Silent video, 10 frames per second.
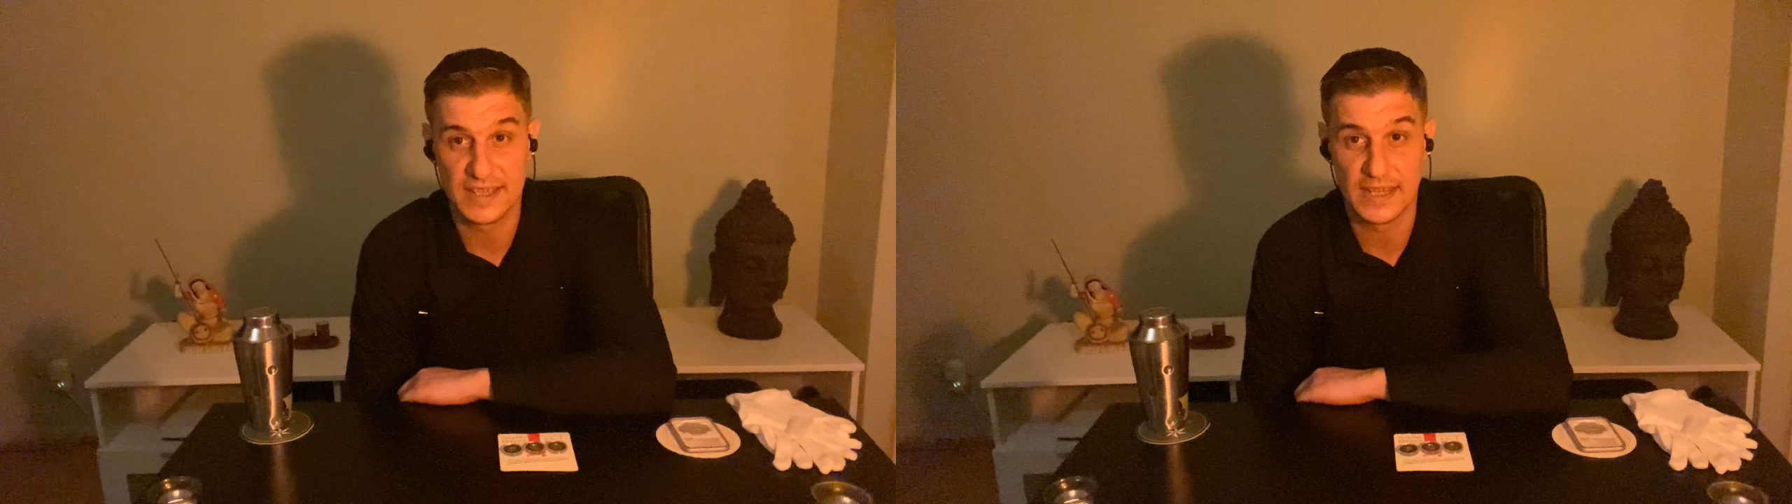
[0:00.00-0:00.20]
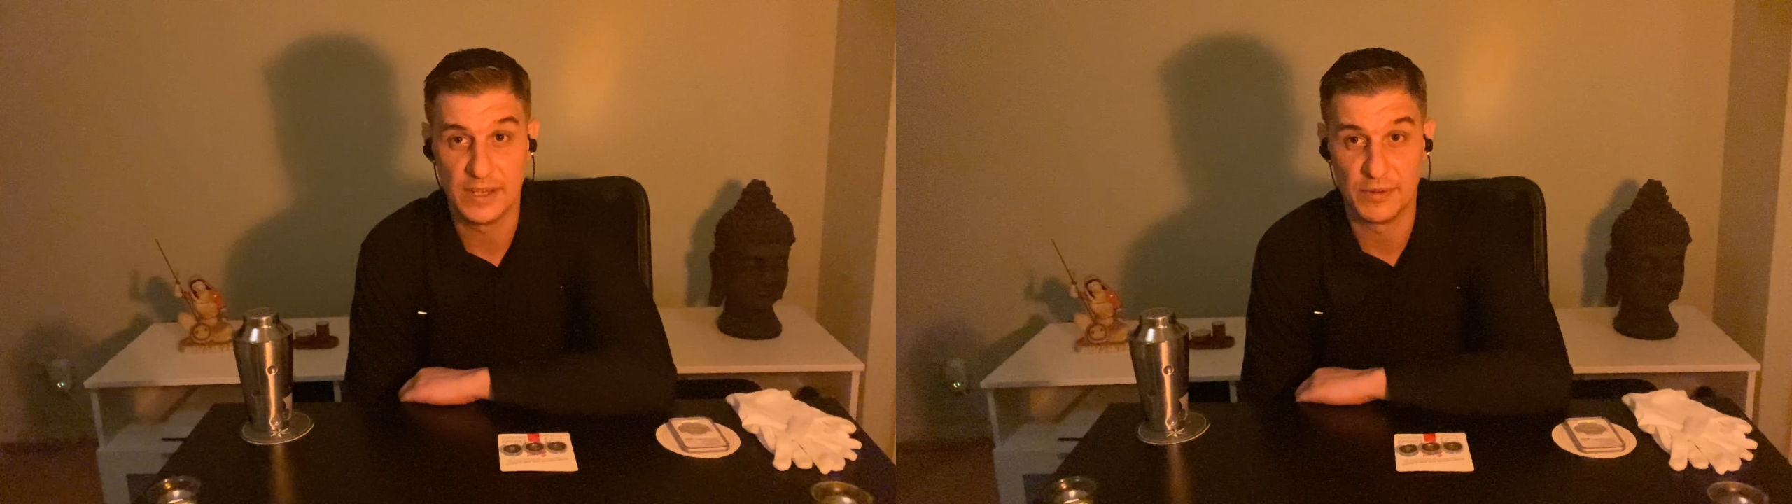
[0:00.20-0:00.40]

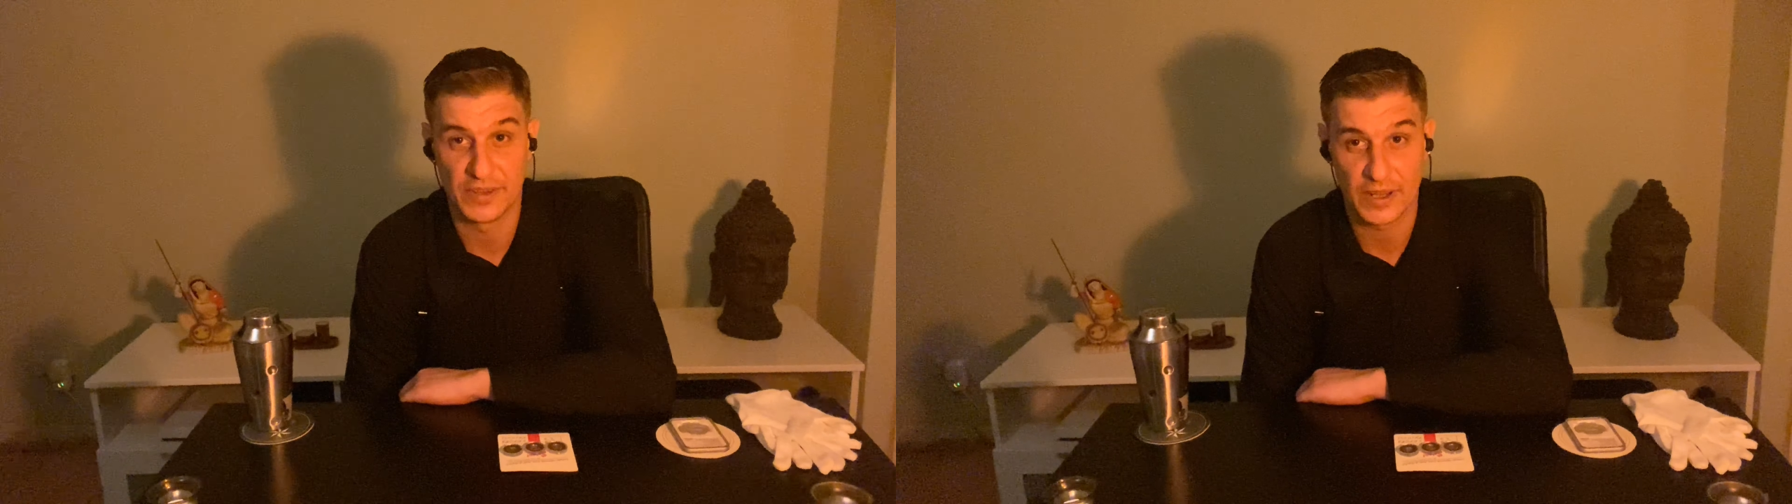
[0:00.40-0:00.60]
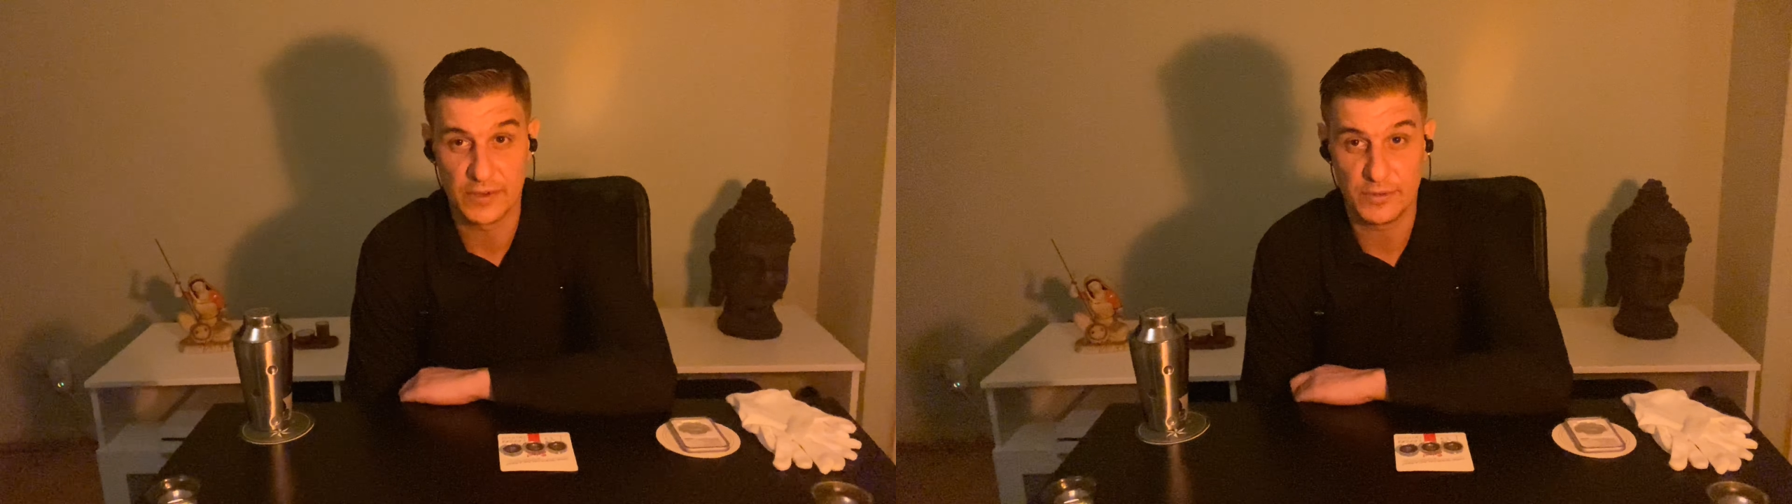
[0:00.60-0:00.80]
dealer in
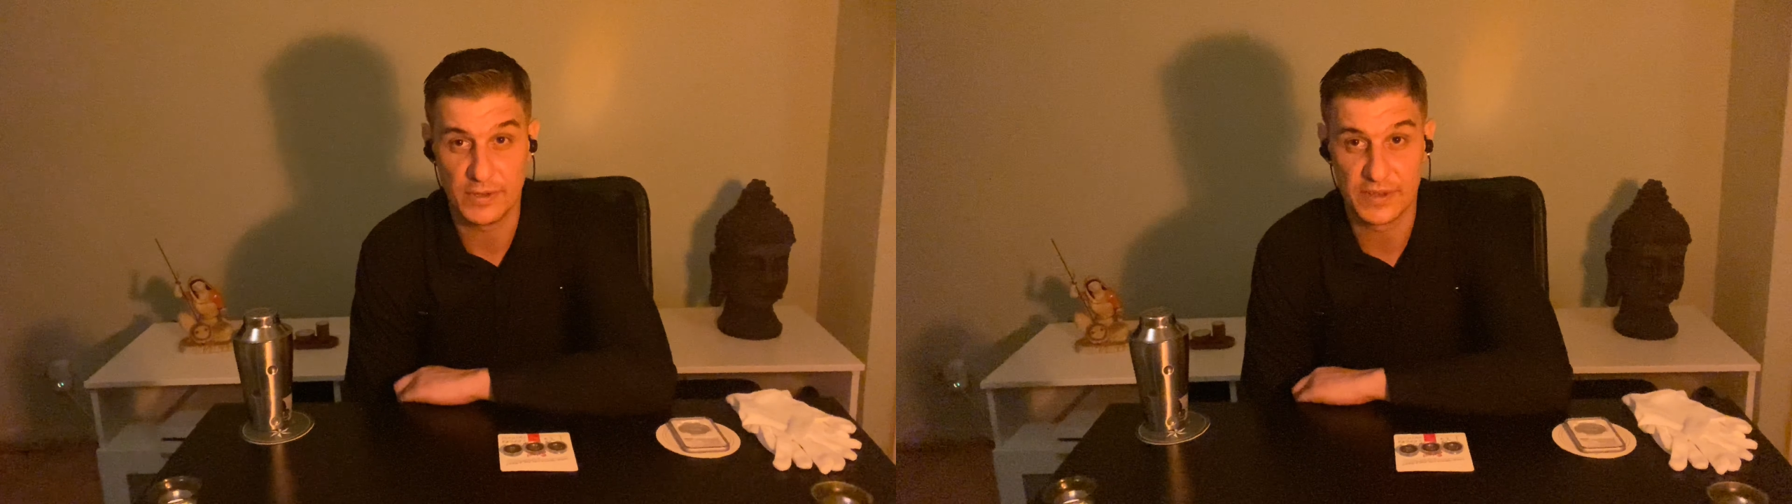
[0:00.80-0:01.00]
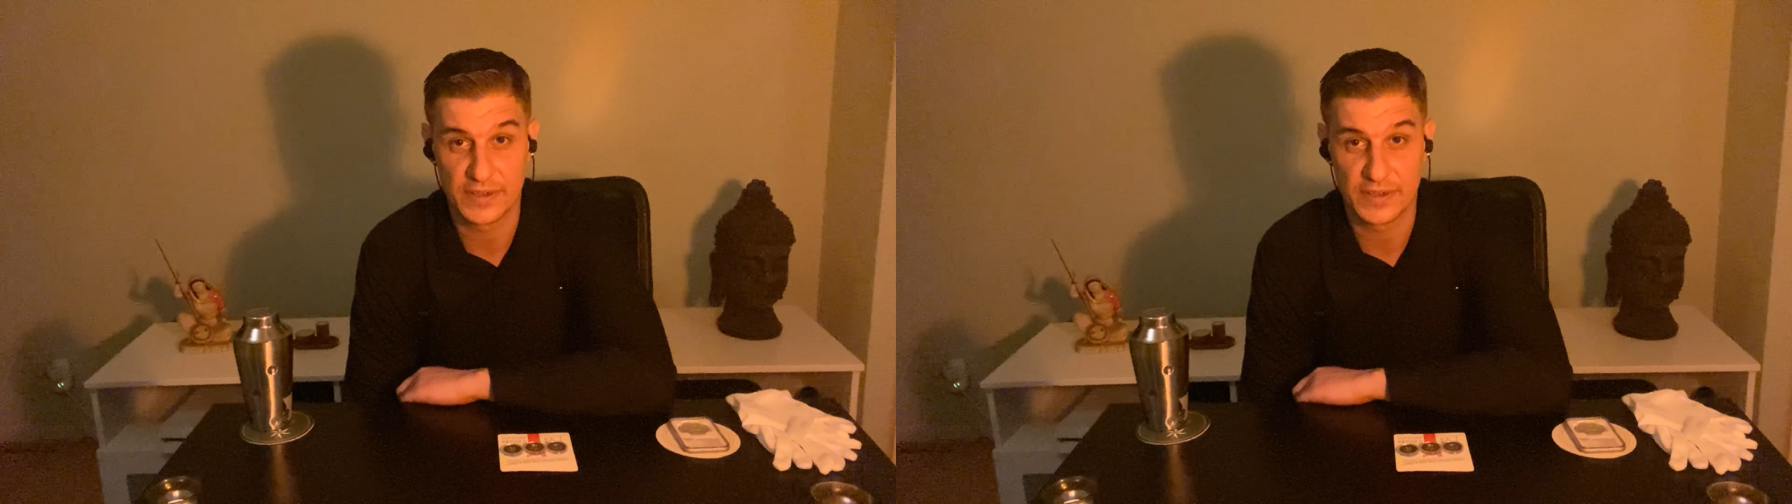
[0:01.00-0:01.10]
the country at